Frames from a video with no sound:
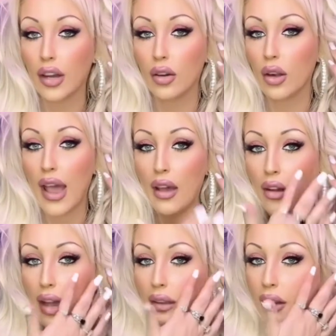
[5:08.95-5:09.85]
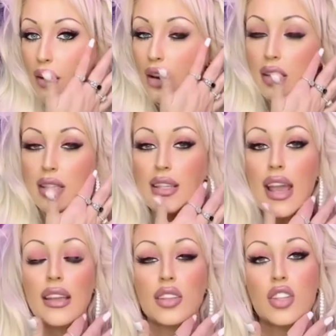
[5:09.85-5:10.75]
I don't have highlighter on
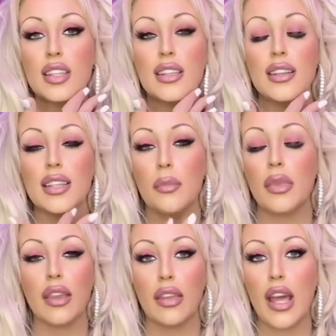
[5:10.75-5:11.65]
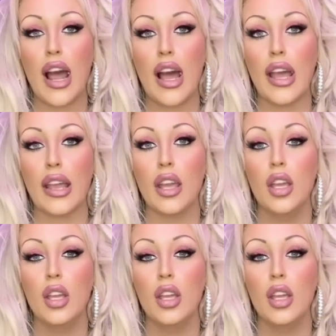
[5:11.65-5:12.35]
today. It's just not something that I